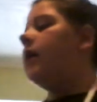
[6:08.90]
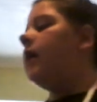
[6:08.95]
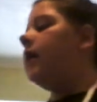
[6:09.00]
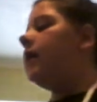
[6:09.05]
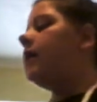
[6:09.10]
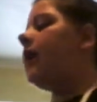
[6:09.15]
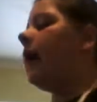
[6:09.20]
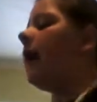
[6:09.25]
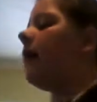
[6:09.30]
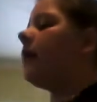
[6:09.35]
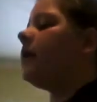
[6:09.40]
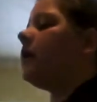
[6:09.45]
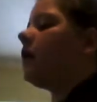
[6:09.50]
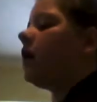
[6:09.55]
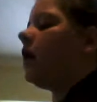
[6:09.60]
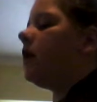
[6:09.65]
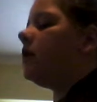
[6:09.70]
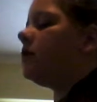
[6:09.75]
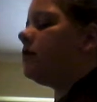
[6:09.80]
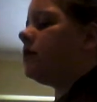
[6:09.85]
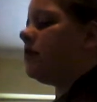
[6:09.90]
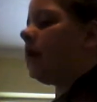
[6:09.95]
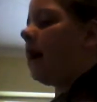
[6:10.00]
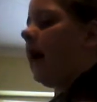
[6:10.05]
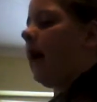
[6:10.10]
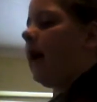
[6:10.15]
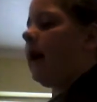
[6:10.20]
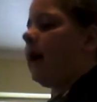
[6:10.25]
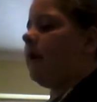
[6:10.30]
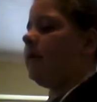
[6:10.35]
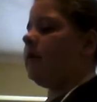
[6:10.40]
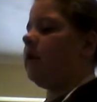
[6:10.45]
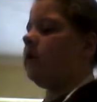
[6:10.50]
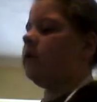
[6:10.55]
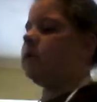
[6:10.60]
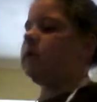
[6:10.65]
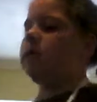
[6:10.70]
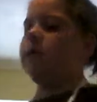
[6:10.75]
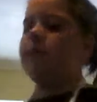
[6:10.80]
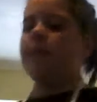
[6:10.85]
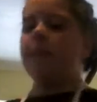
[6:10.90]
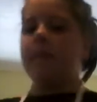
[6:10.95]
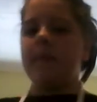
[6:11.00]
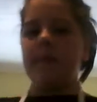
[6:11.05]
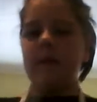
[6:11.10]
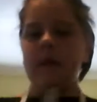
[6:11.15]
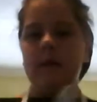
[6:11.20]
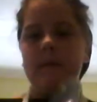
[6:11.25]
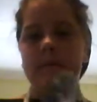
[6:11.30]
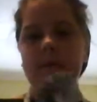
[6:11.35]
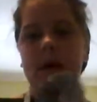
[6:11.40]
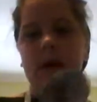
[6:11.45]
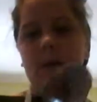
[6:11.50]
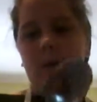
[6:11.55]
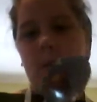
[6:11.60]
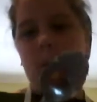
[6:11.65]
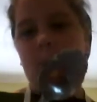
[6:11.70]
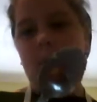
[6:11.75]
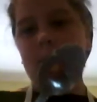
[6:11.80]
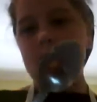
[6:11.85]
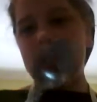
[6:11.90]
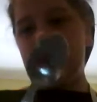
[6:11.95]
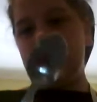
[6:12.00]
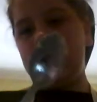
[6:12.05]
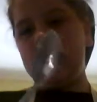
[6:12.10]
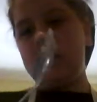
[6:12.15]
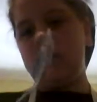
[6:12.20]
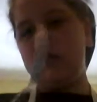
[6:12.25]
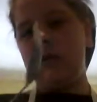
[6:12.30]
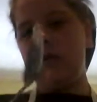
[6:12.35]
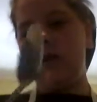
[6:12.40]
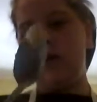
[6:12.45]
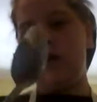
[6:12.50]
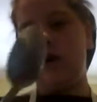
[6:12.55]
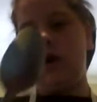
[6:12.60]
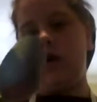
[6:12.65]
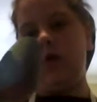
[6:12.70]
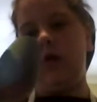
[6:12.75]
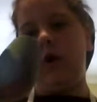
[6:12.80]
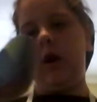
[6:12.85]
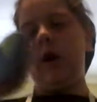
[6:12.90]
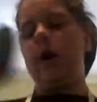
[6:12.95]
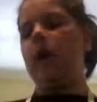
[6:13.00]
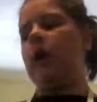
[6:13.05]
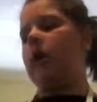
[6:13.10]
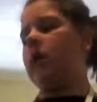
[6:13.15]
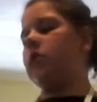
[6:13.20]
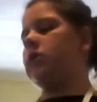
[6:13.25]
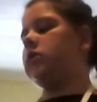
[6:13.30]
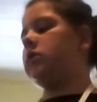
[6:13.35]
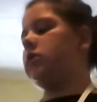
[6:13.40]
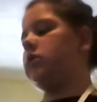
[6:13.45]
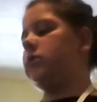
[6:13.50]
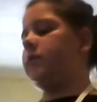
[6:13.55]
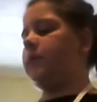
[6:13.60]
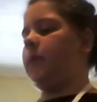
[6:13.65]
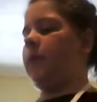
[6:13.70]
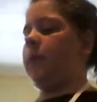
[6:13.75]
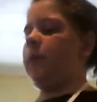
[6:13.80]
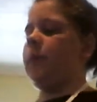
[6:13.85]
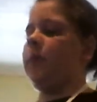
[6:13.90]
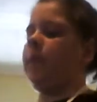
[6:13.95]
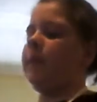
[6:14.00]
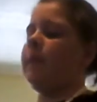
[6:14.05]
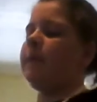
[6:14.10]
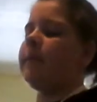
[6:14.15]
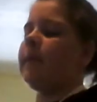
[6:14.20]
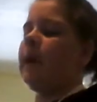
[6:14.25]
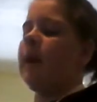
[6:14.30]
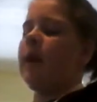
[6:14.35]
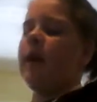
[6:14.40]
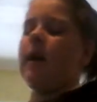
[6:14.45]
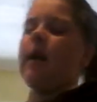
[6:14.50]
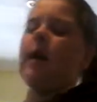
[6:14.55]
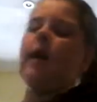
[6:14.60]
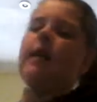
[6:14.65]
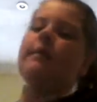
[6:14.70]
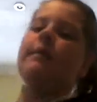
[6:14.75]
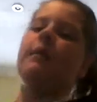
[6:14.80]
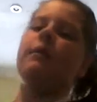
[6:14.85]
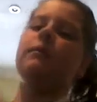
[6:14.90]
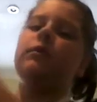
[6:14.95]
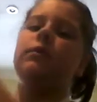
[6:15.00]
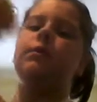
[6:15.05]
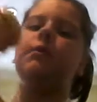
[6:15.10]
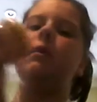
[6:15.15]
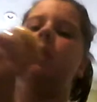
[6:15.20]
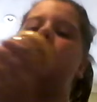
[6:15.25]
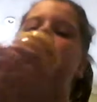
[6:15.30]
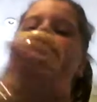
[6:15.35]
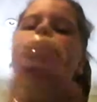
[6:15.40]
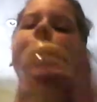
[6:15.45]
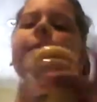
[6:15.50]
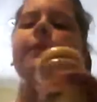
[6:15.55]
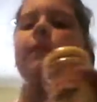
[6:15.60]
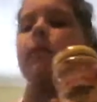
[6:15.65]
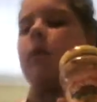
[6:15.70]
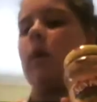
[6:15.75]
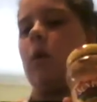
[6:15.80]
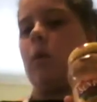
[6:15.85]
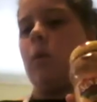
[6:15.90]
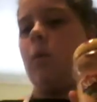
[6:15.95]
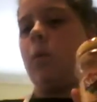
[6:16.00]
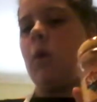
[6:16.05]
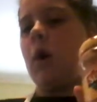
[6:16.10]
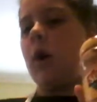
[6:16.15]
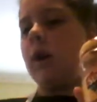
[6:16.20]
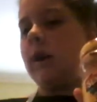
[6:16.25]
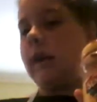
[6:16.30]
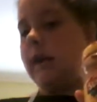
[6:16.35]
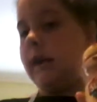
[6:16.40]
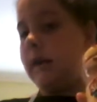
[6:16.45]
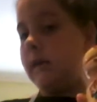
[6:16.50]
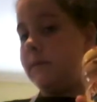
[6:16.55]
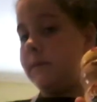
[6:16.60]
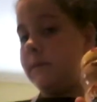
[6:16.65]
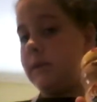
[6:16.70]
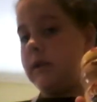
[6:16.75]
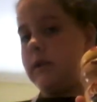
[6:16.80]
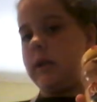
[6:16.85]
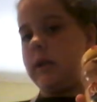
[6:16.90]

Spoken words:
Now you're going to get my wet ingredients spoon, and I'm going to put 1 heaped